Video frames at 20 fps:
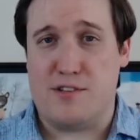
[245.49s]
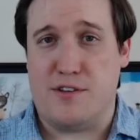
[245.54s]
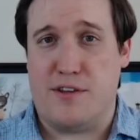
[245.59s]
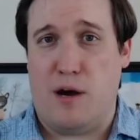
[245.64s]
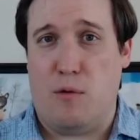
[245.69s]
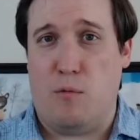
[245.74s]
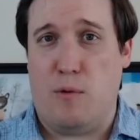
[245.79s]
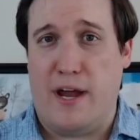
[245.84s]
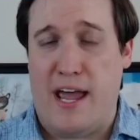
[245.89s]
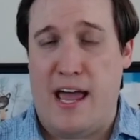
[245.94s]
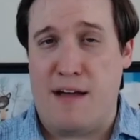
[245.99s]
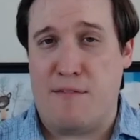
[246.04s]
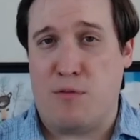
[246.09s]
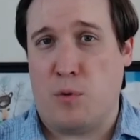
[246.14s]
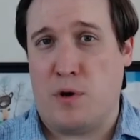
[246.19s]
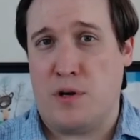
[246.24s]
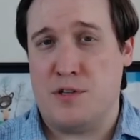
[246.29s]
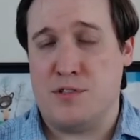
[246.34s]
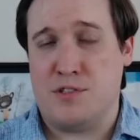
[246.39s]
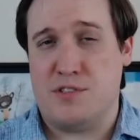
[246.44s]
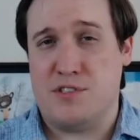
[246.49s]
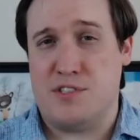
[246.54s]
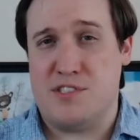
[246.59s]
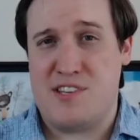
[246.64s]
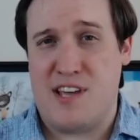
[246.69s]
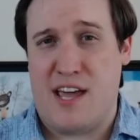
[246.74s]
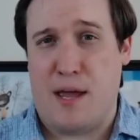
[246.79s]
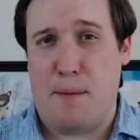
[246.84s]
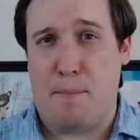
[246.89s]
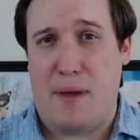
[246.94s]
So that way everyone is on the
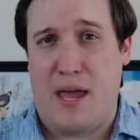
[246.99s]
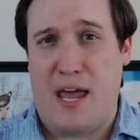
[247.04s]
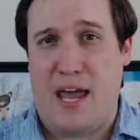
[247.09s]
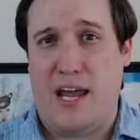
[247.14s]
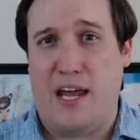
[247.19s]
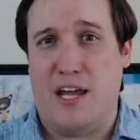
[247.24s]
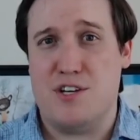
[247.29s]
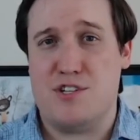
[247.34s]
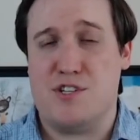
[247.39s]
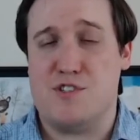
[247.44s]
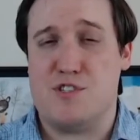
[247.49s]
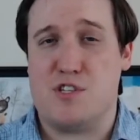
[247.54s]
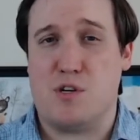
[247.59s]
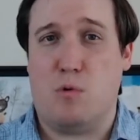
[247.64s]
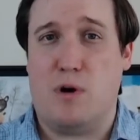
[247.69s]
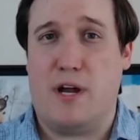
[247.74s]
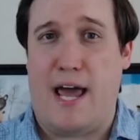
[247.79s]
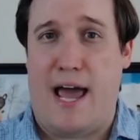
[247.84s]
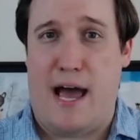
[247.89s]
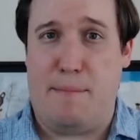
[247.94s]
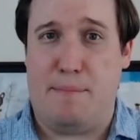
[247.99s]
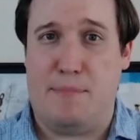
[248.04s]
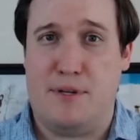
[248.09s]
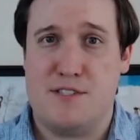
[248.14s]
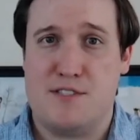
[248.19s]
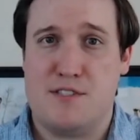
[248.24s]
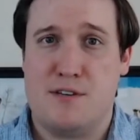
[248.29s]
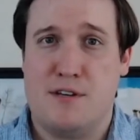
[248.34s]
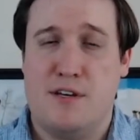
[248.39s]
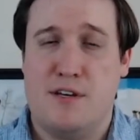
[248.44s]
same page as to what
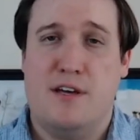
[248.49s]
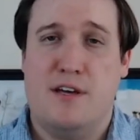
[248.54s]
happens.